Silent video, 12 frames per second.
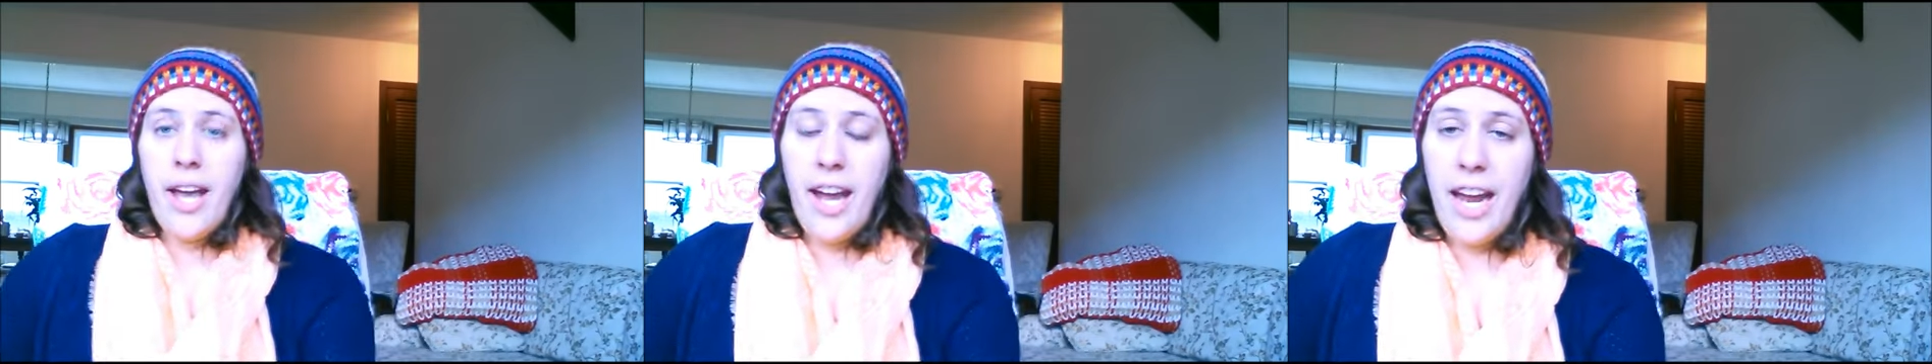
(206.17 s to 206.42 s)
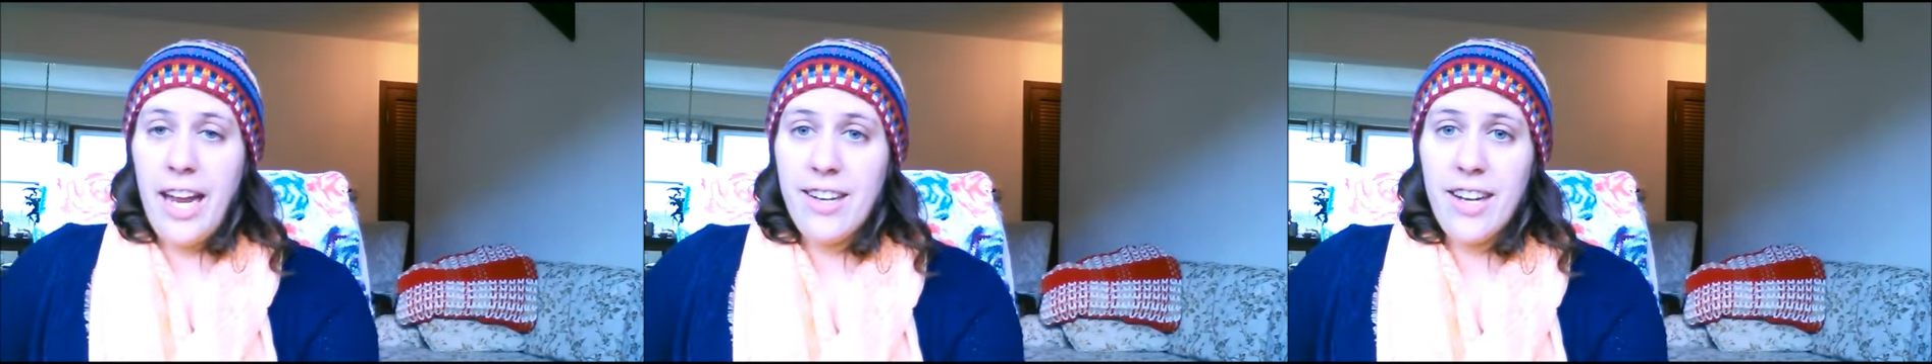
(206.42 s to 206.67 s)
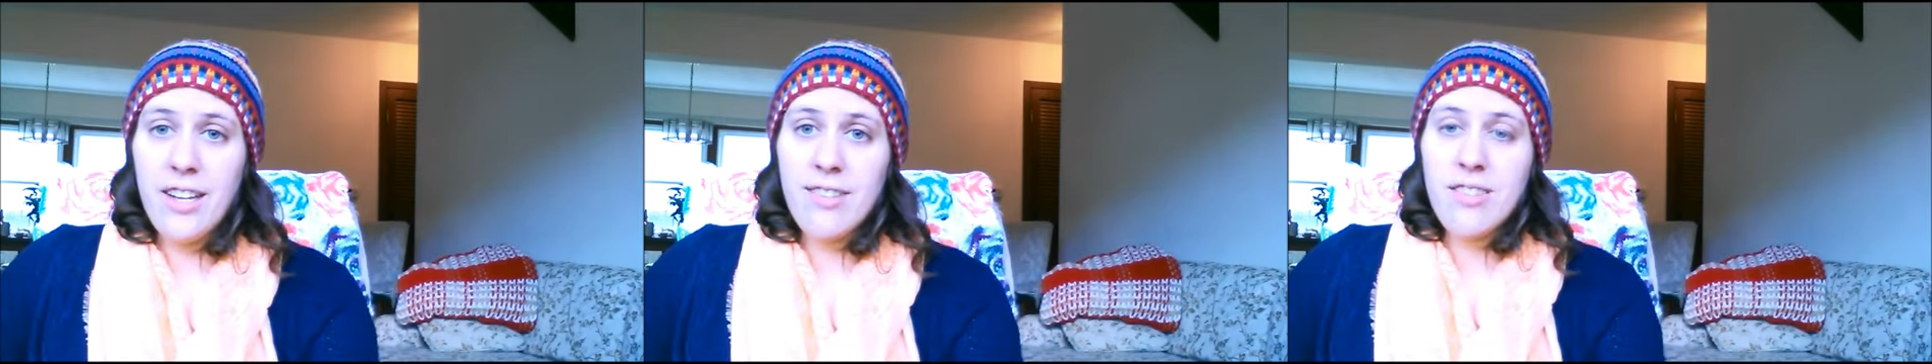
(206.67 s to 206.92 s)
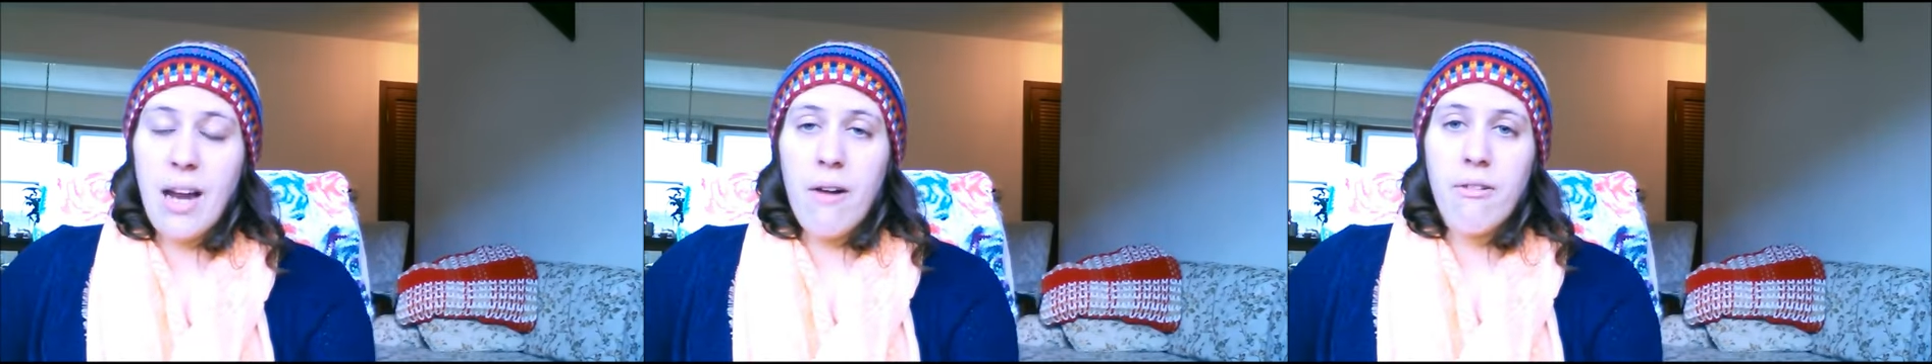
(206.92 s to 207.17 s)
hand knit
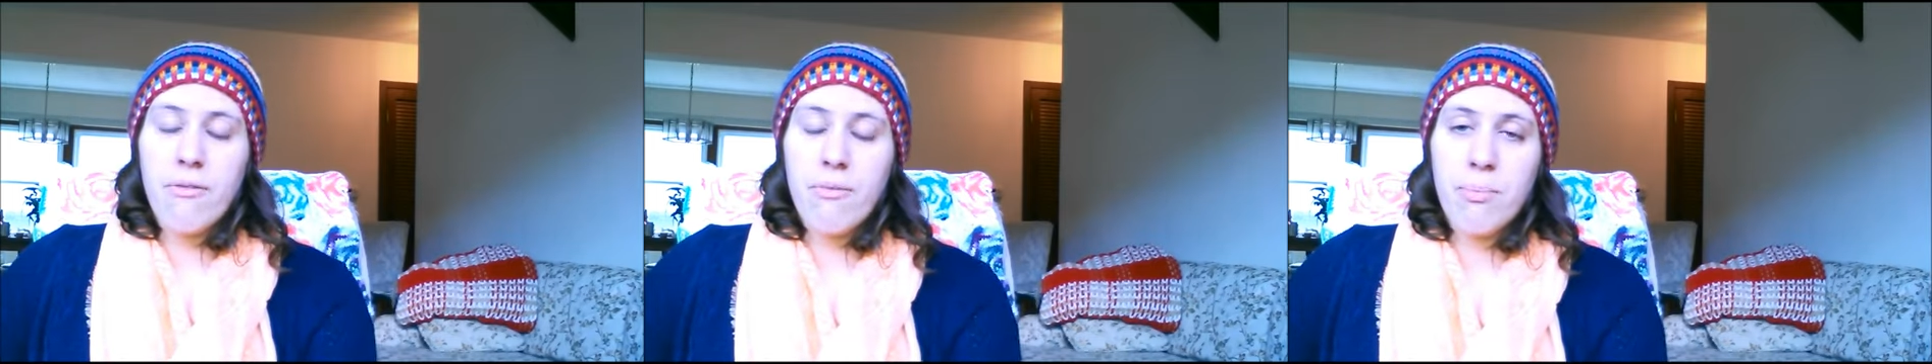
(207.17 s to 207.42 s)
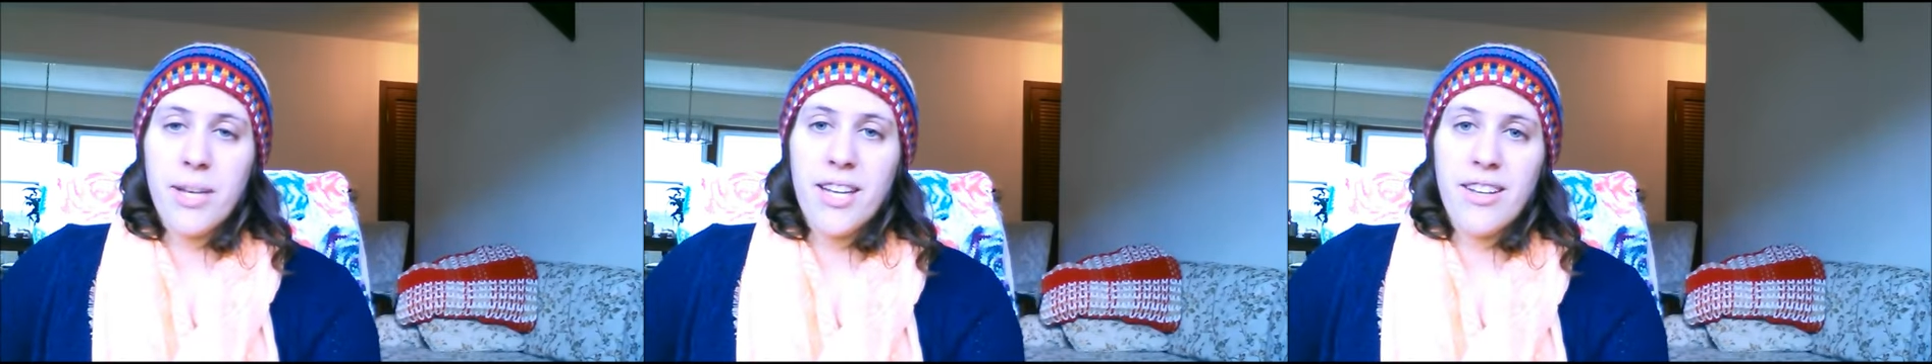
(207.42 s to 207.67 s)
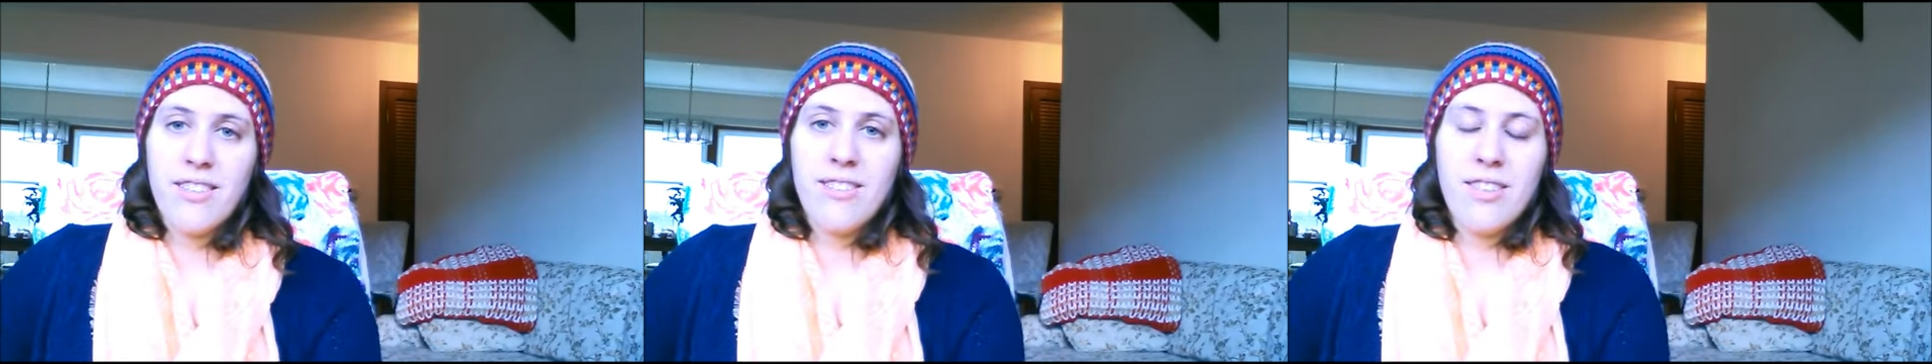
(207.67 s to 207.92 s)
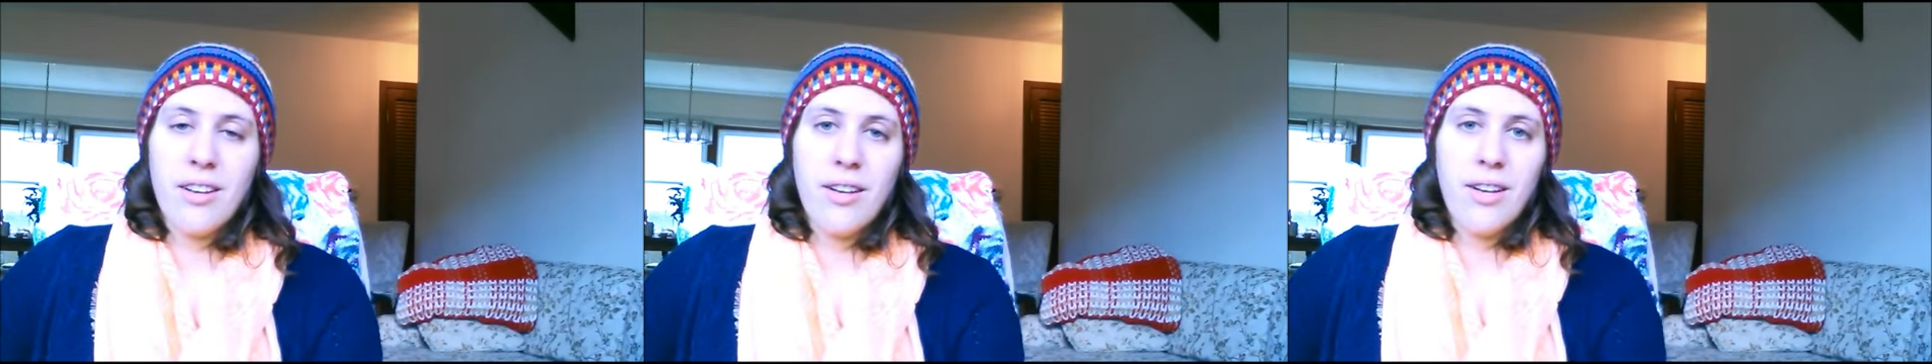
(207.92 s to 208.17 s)
stuff, because